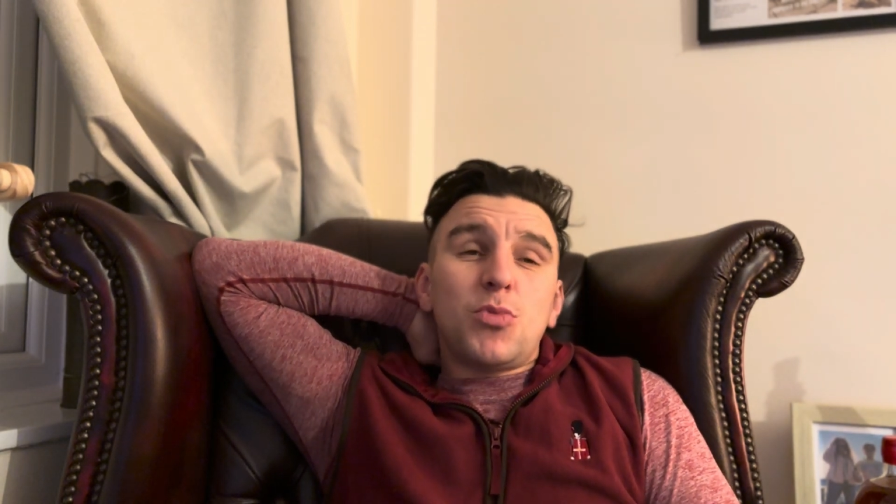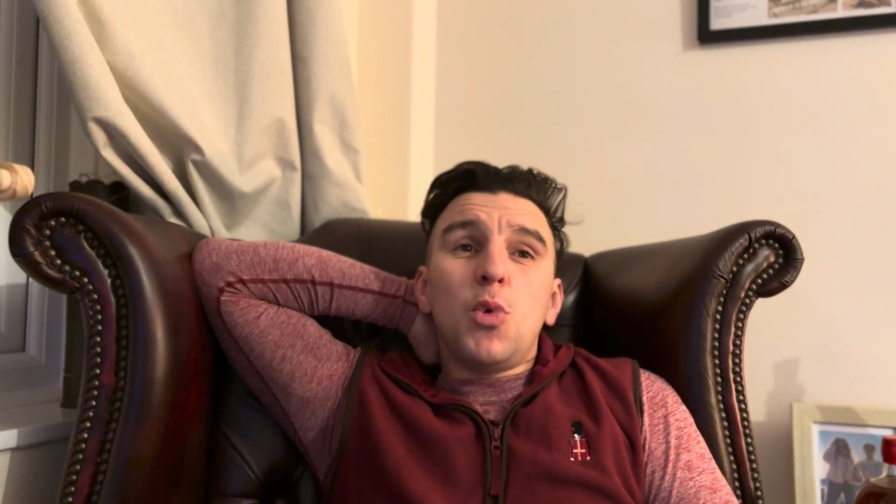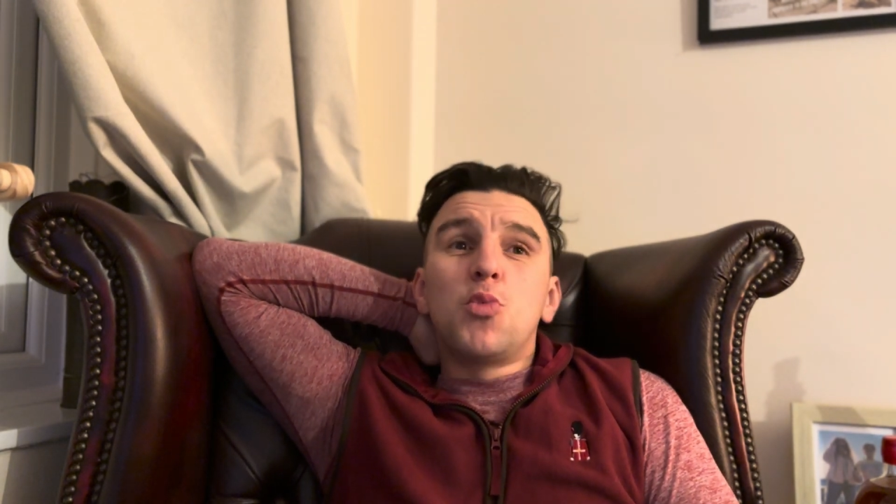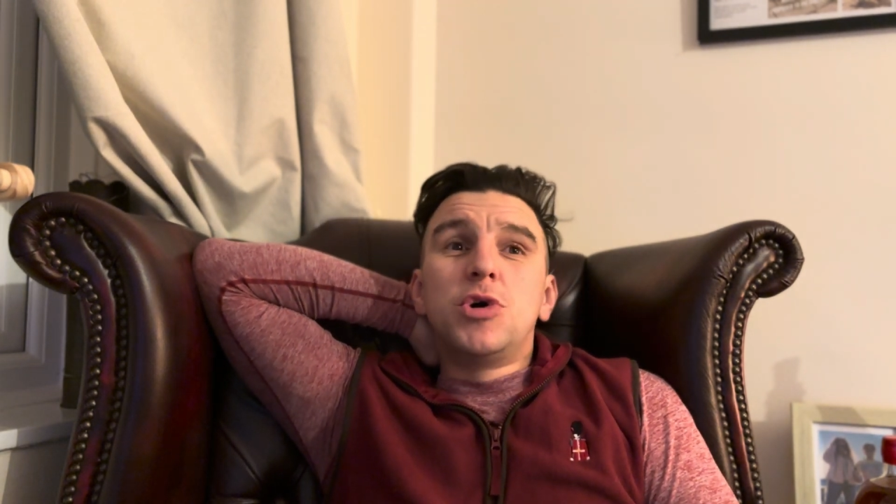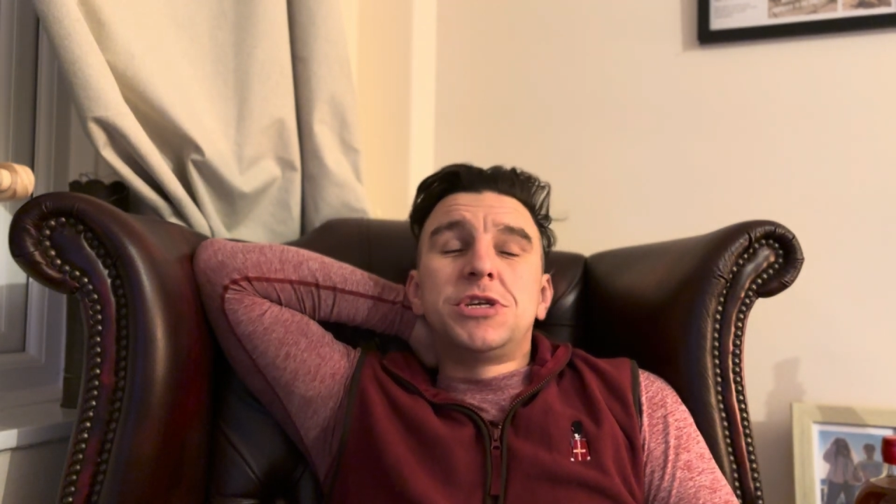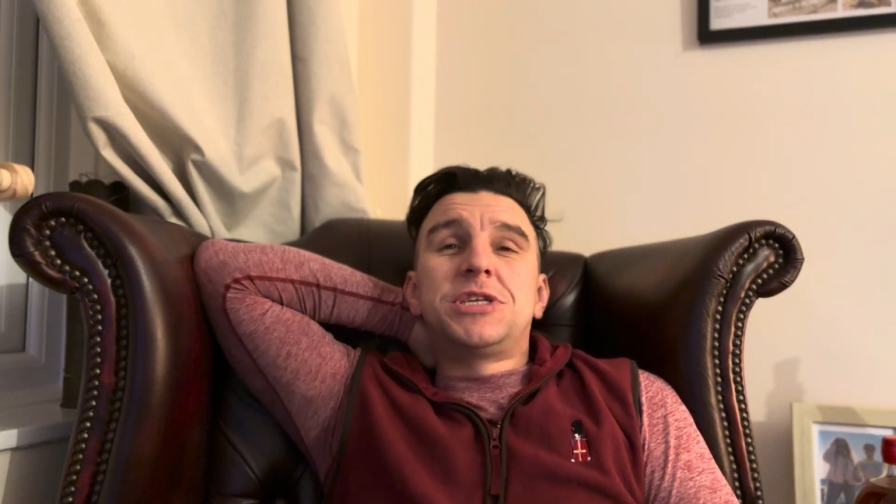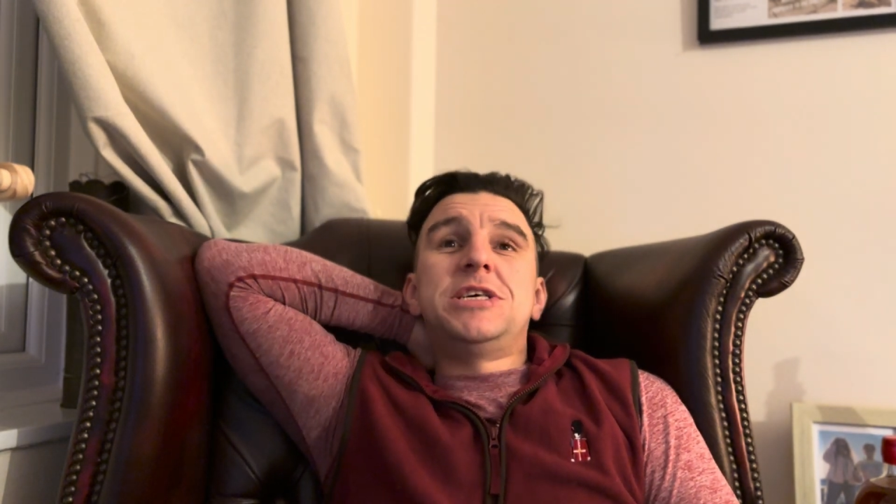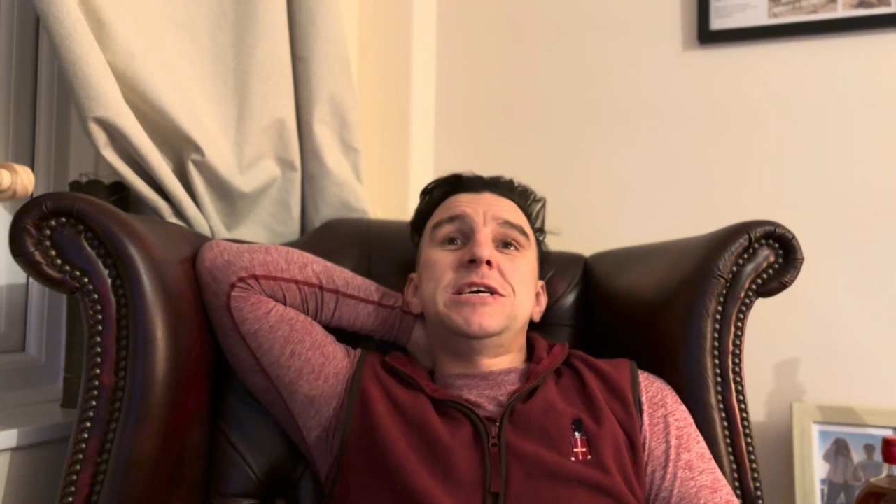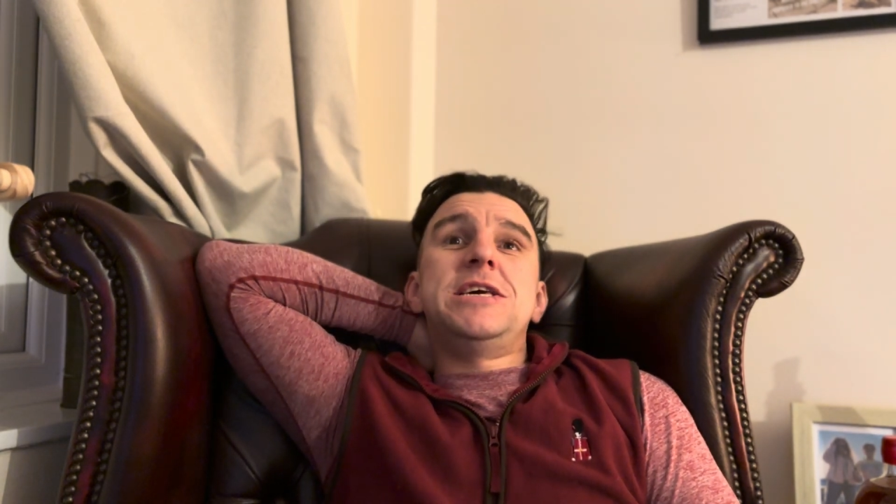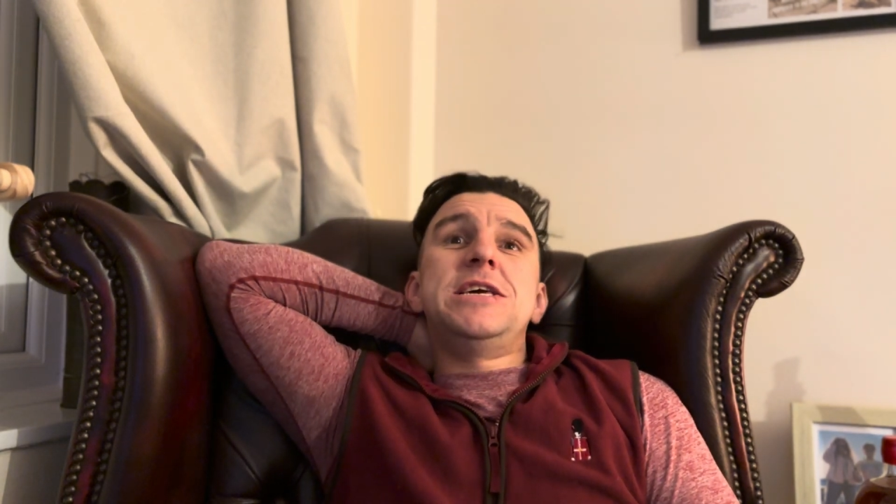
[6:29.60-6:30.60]
was
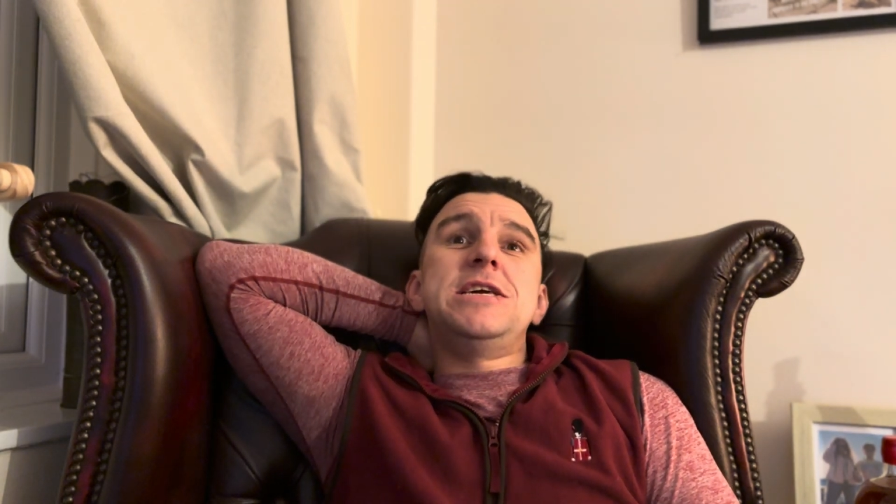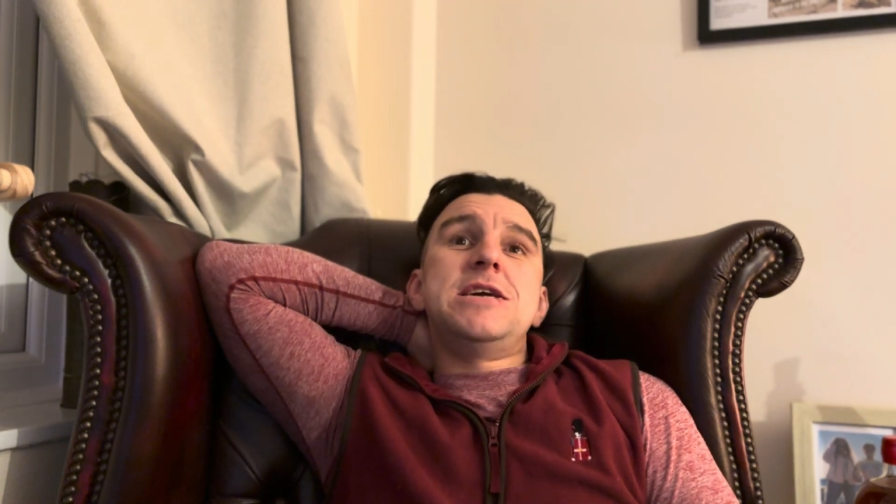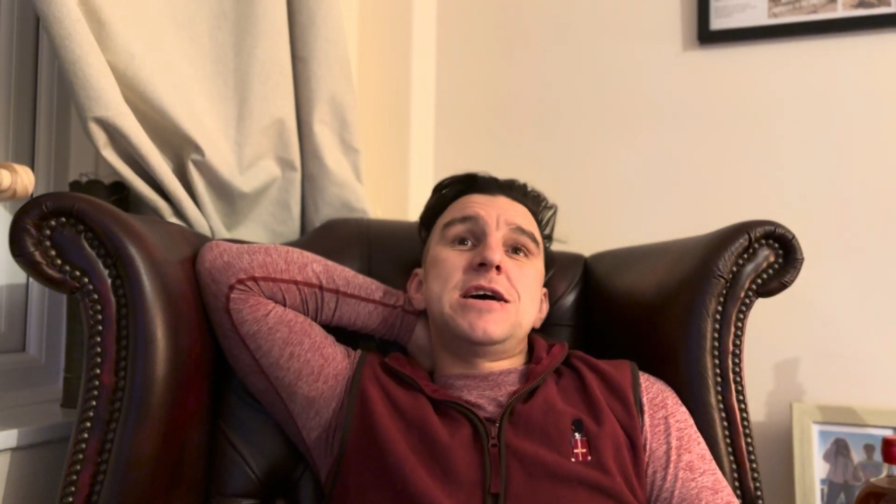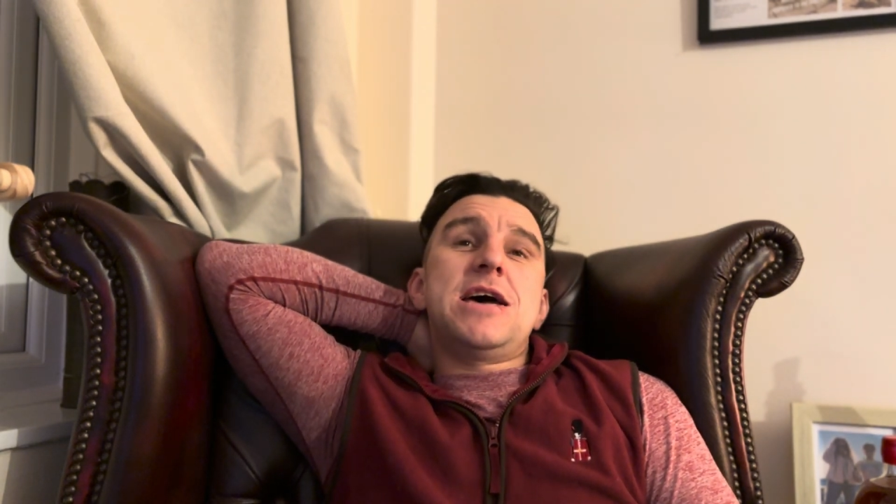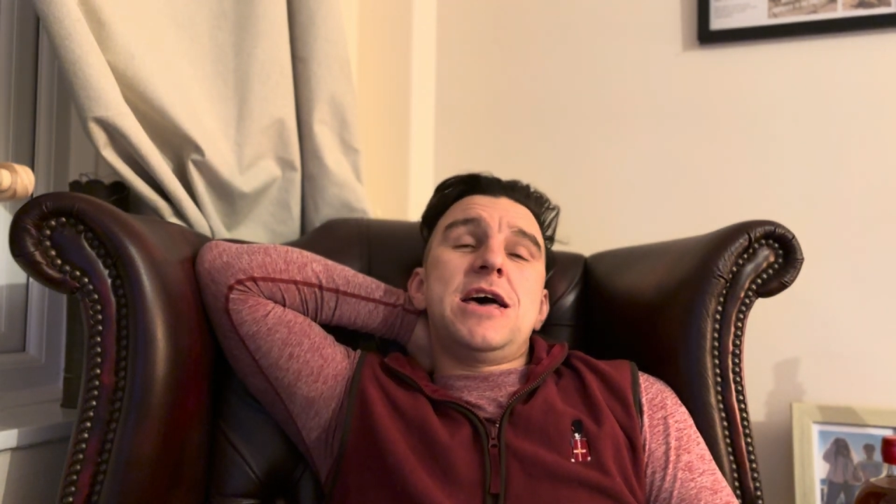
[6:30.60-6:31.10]
the